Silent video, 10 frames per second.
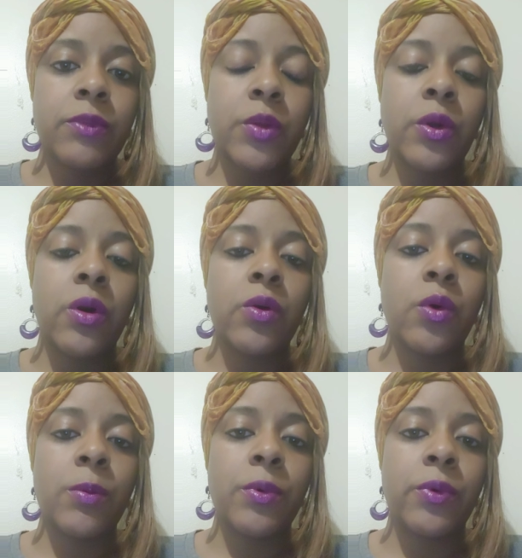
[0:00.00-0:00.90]
you know,
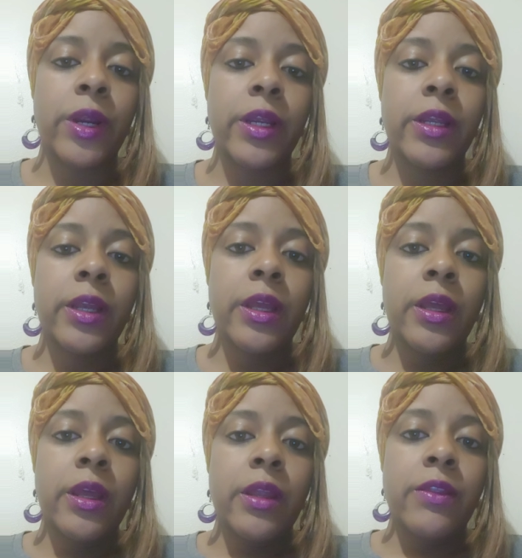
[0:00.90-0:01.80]
incorporate
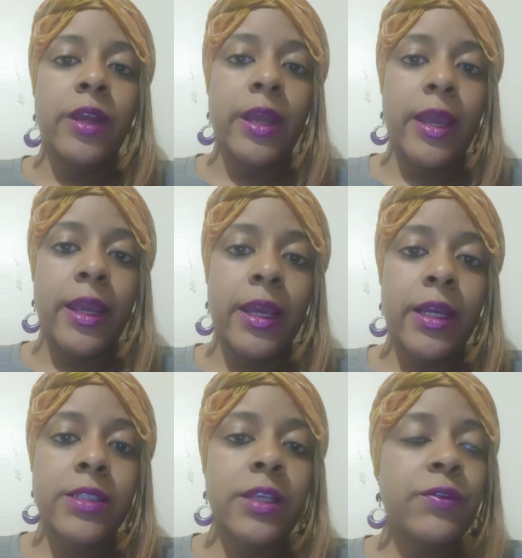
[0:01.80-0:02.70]
the
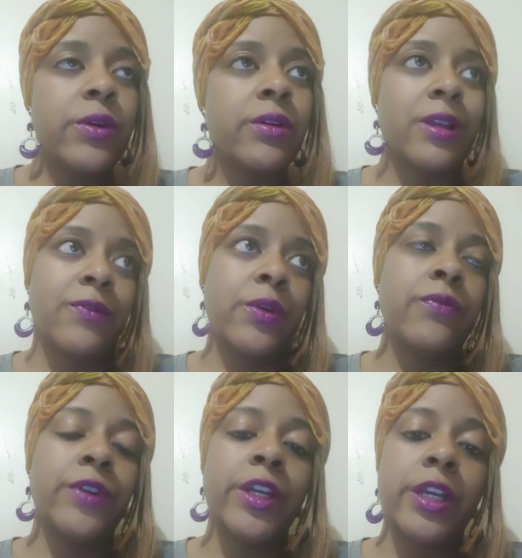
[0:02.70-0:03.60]
eggs. If you're
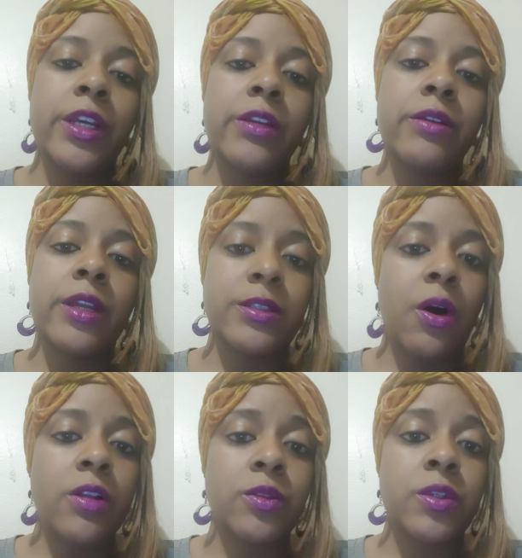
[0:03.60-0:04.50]
vegan, it's
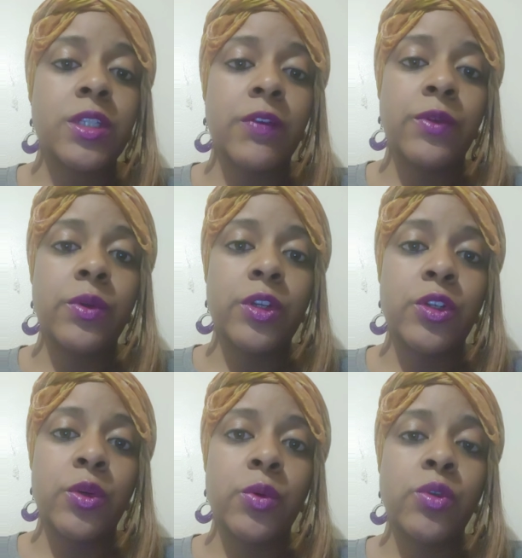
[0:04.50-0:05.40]
also stuff you
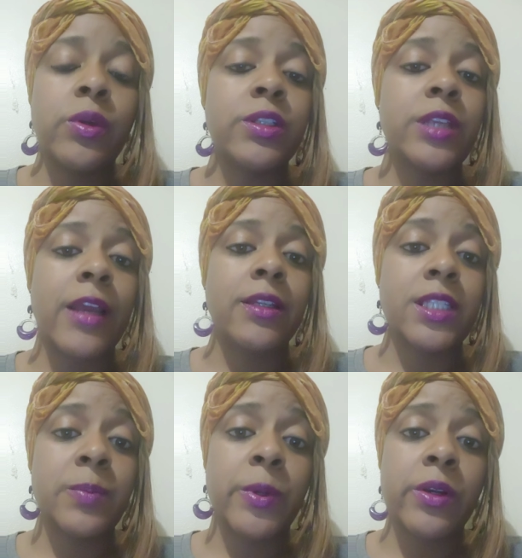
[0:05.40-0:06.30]
can do. You could take
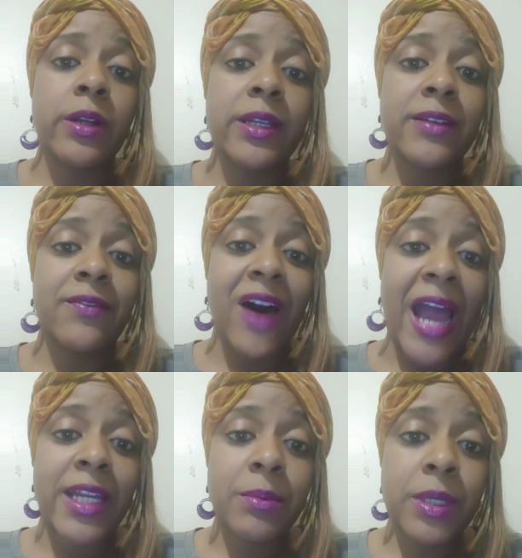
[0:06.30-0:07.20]
the spirulina
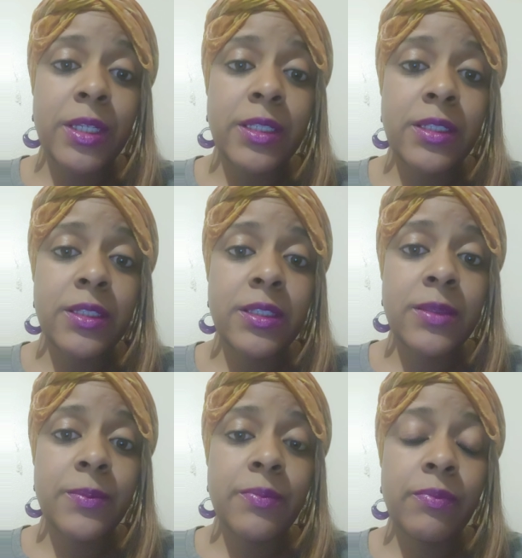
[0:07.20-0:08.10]

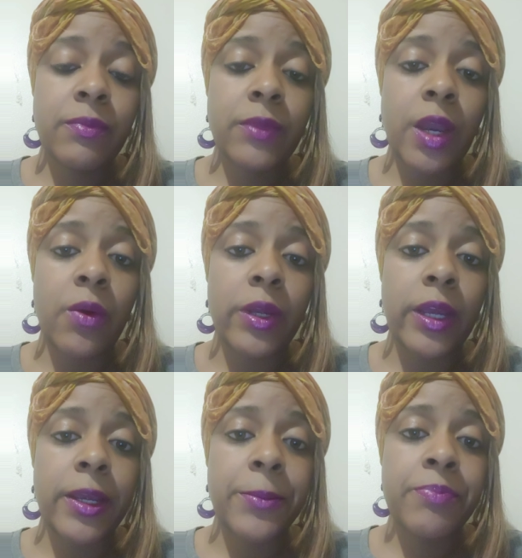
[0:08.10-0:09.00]
vitamins,
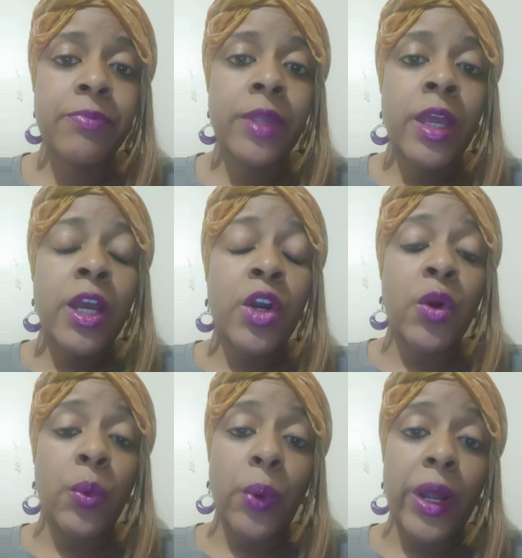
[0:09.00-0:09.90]
okay?
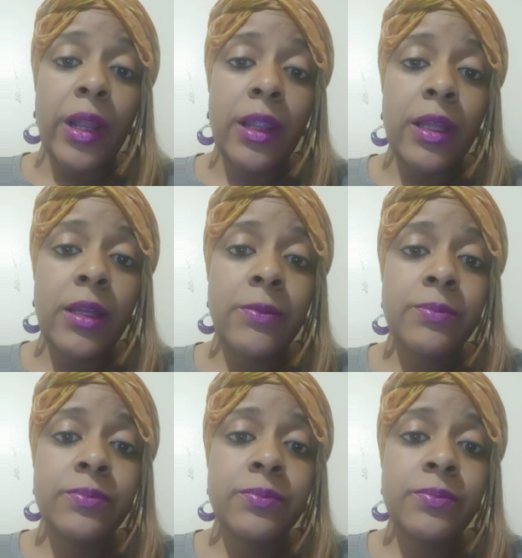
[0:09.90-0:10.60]
Chlorella,